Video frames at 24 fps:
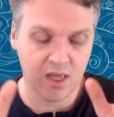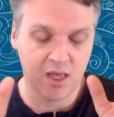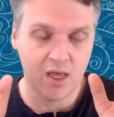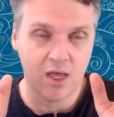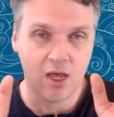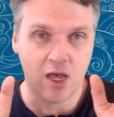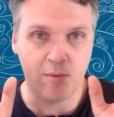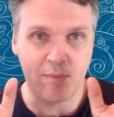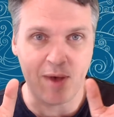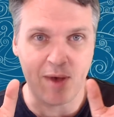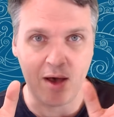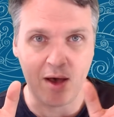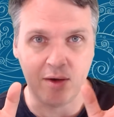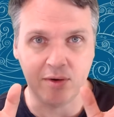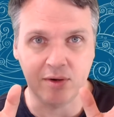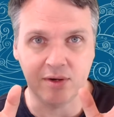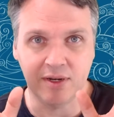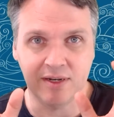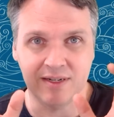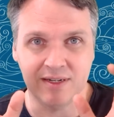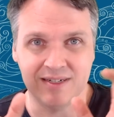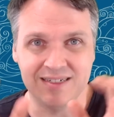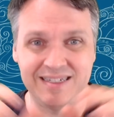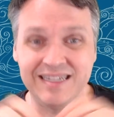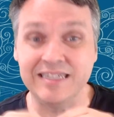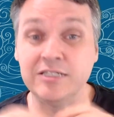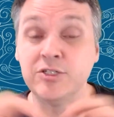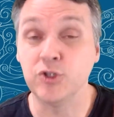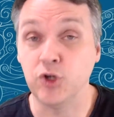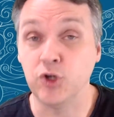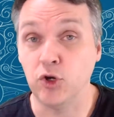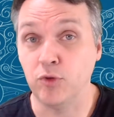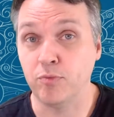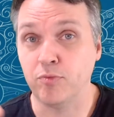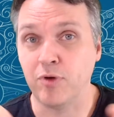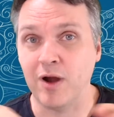about
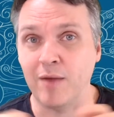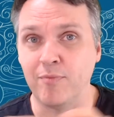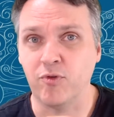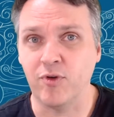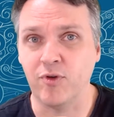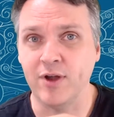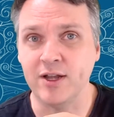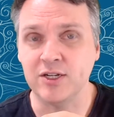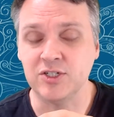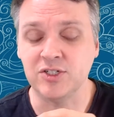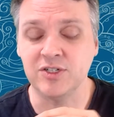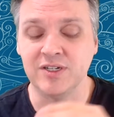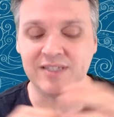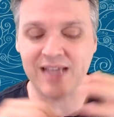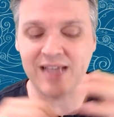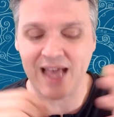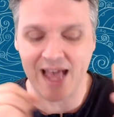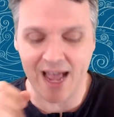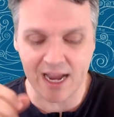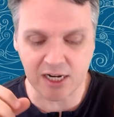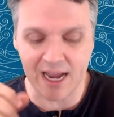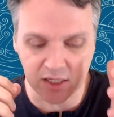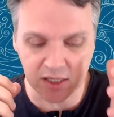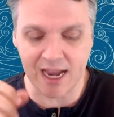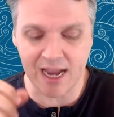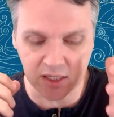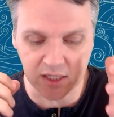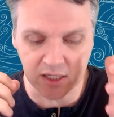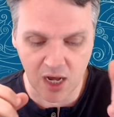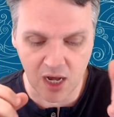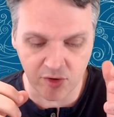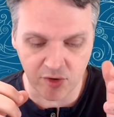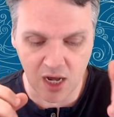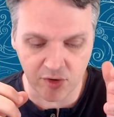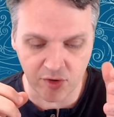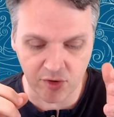digital preparation is actually
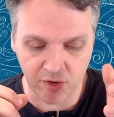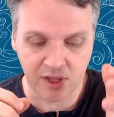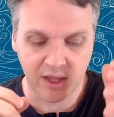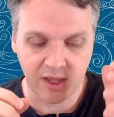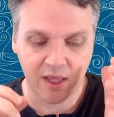covered